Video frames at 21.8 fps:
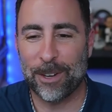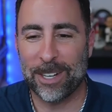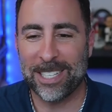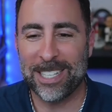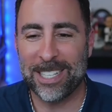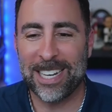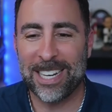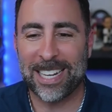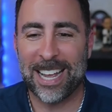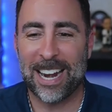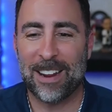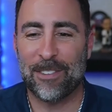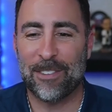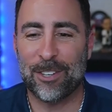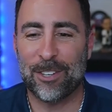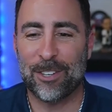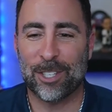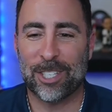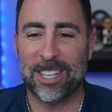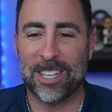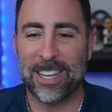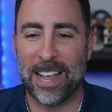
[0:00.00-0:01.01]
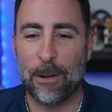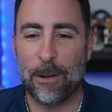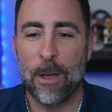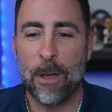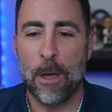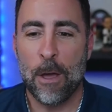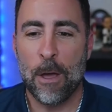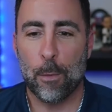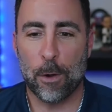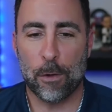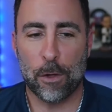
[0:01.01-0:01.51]
Isn't it kind of interesting how
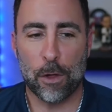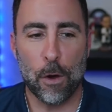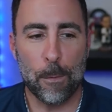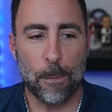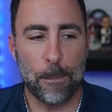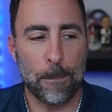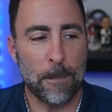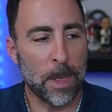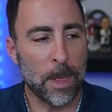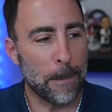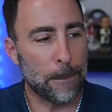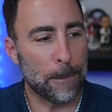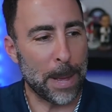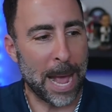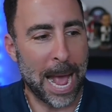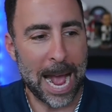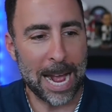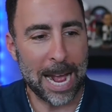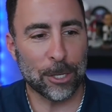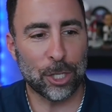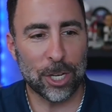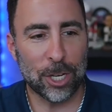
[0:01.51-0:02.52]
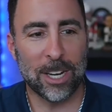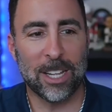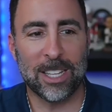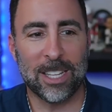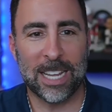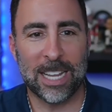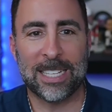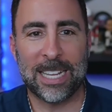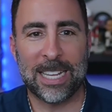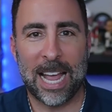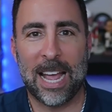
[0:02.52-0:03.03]
we're so
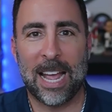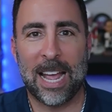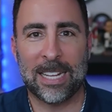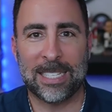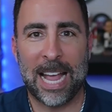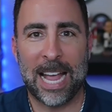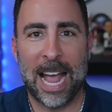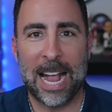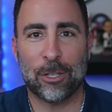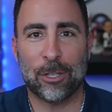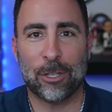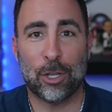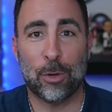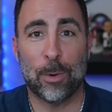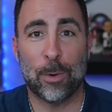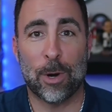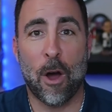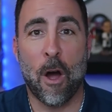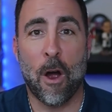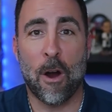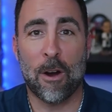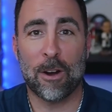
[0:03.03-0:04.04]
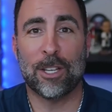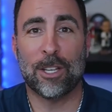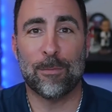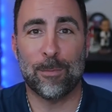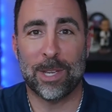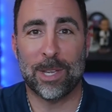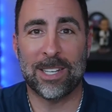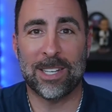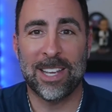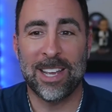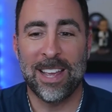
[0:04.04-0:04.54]
passionately at- attached to an
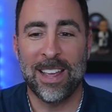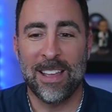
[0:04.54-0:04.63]
argument